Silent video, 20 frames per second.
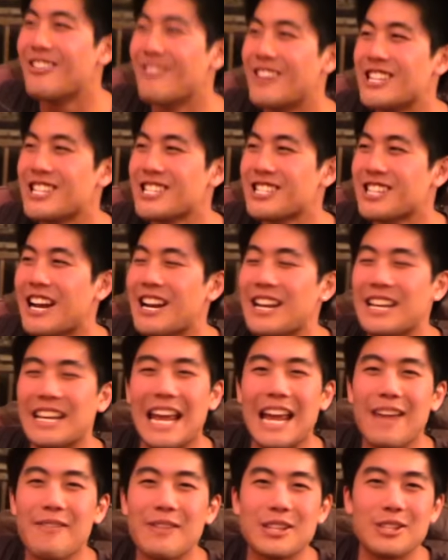We just kind of
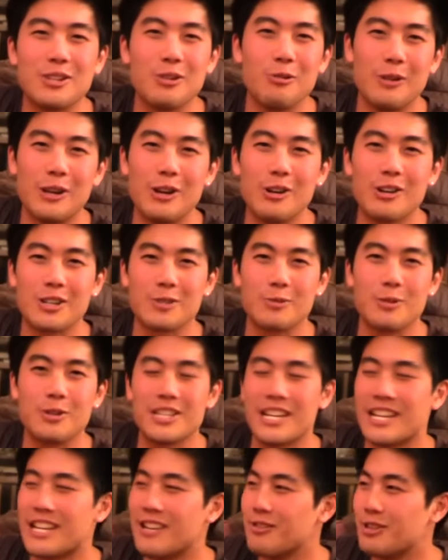gave it to Will because Will
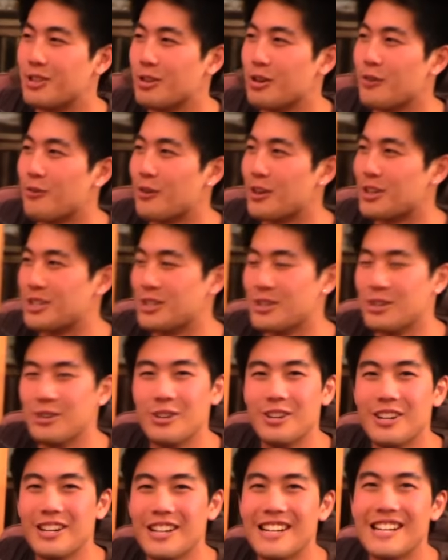said he would do it for two.
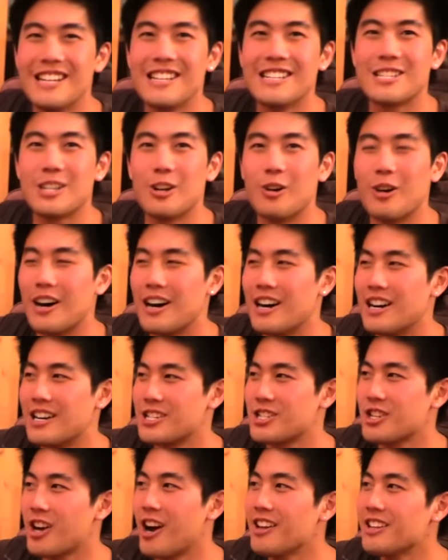So
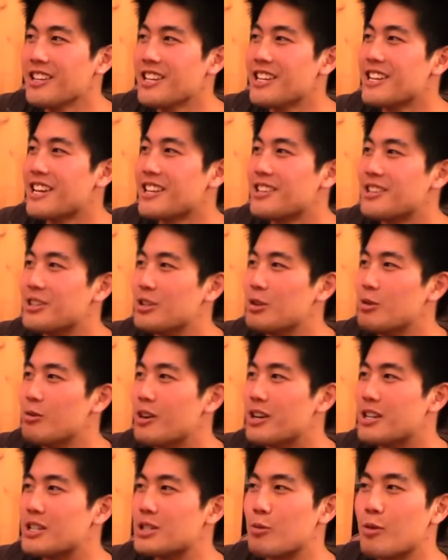Sean didn't get to do
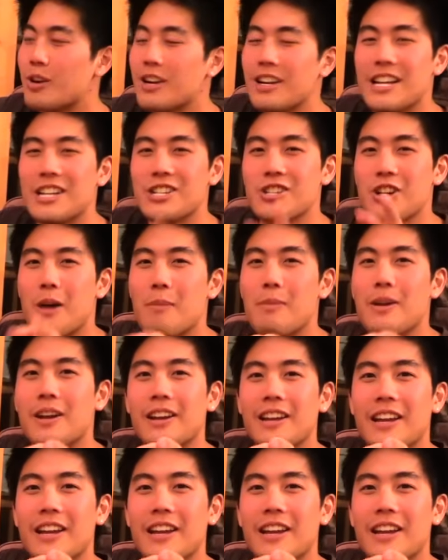one, so we're gonna let Sean pick